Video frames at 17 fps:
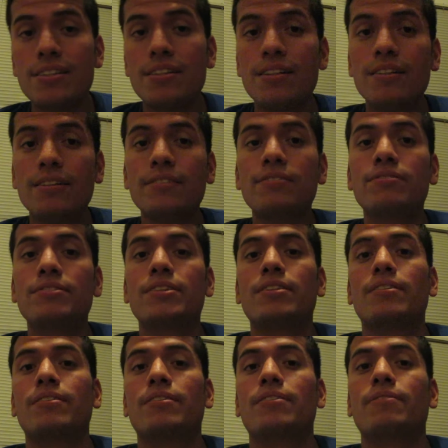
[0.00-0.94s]
of,
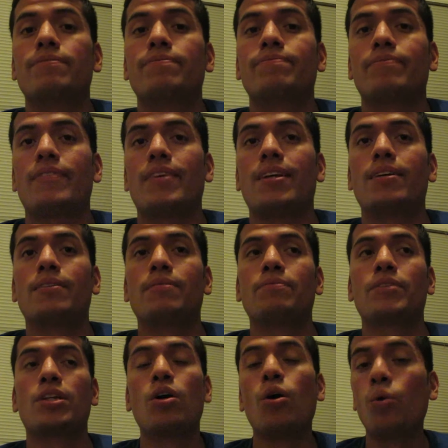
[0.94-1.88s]

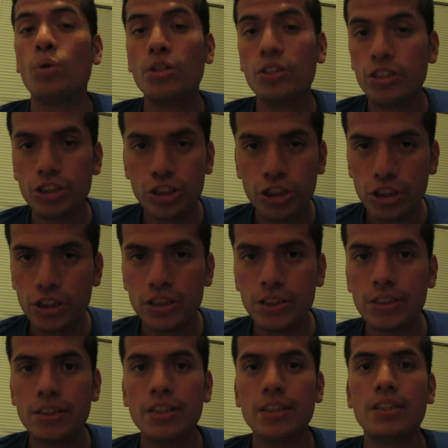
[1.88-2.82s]

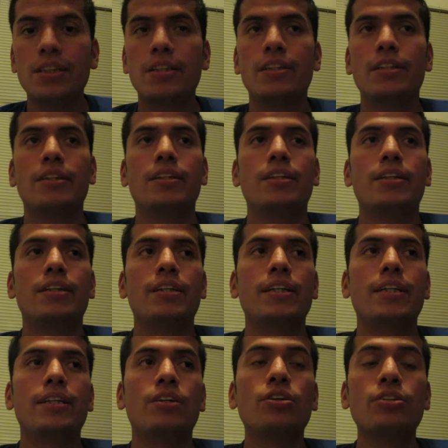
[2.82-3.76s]
coercion,
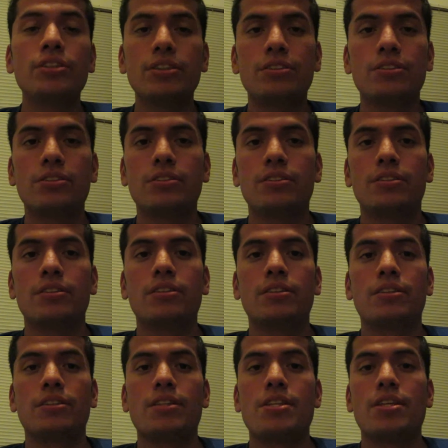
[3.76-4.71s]
and all these
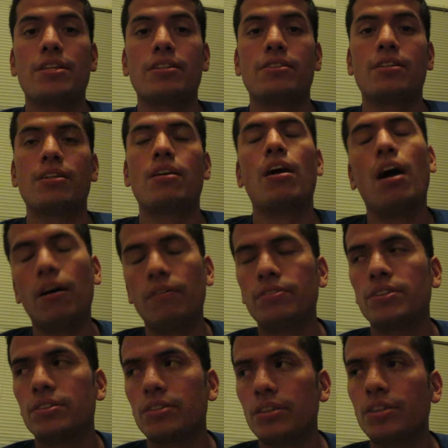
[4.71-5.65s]
things that are
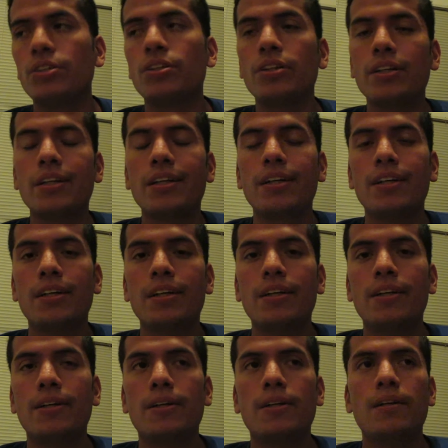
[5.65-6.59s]
obviously good.
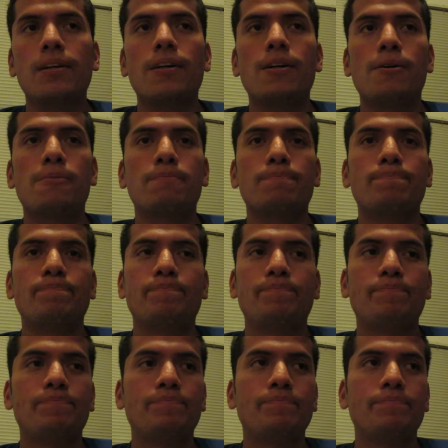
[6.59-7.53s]
Um,
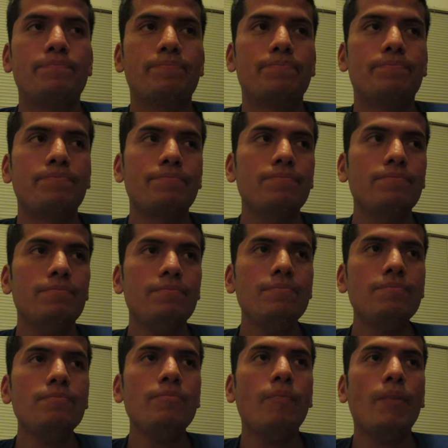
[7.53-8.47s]

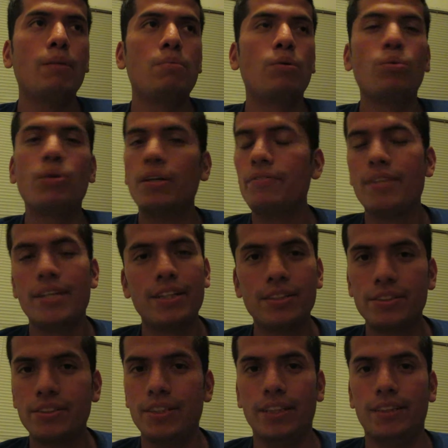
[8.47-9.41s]
but what if they
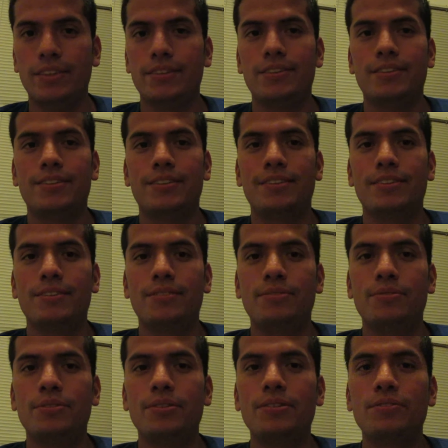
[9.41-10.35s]
consent?
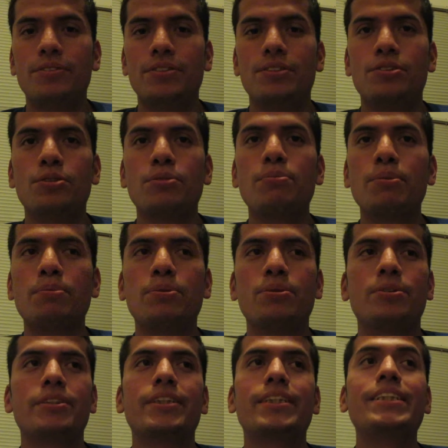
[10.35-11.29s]
What if it's two
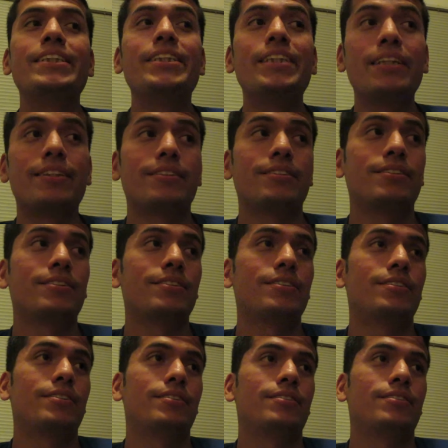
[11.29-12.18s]
people saying yes?